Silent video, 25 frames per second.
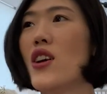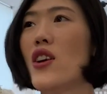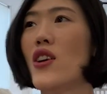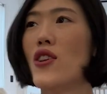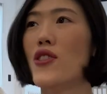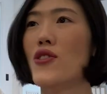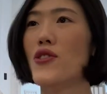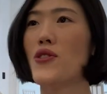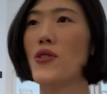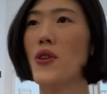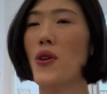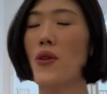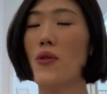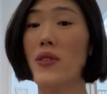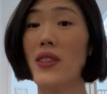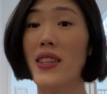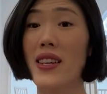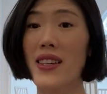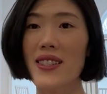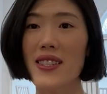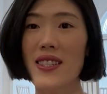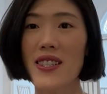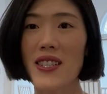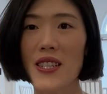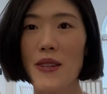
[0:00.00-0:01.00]
So
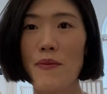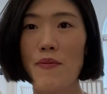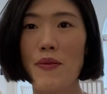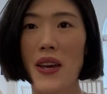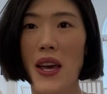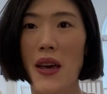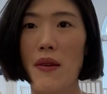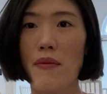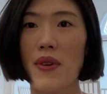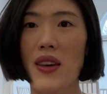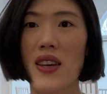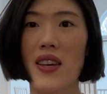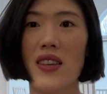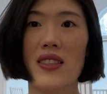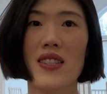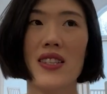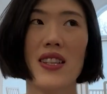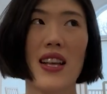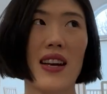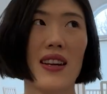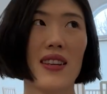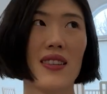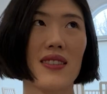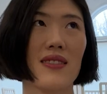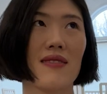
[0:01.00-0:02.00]
this CPM is
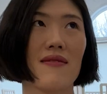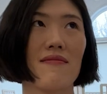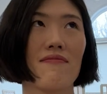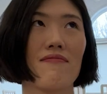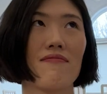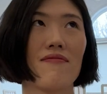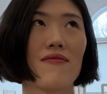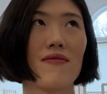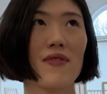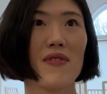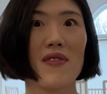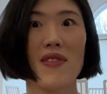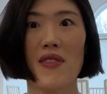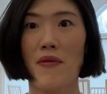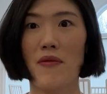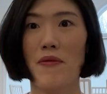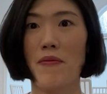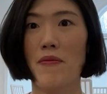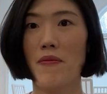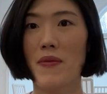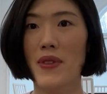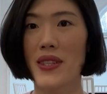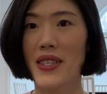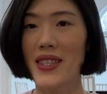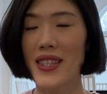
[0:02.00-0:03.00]
like
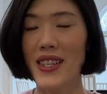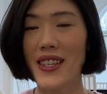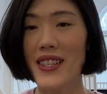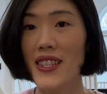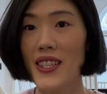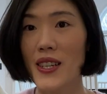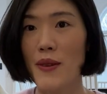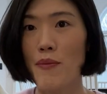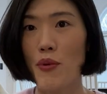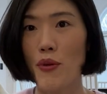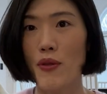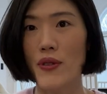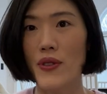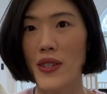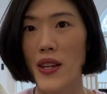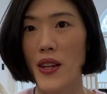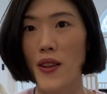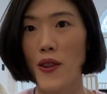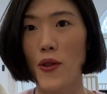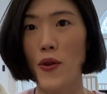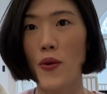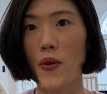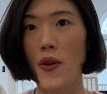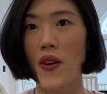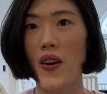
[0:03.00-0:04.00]
60%
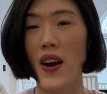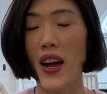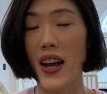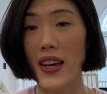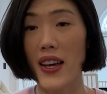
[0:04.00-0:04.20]
lower, I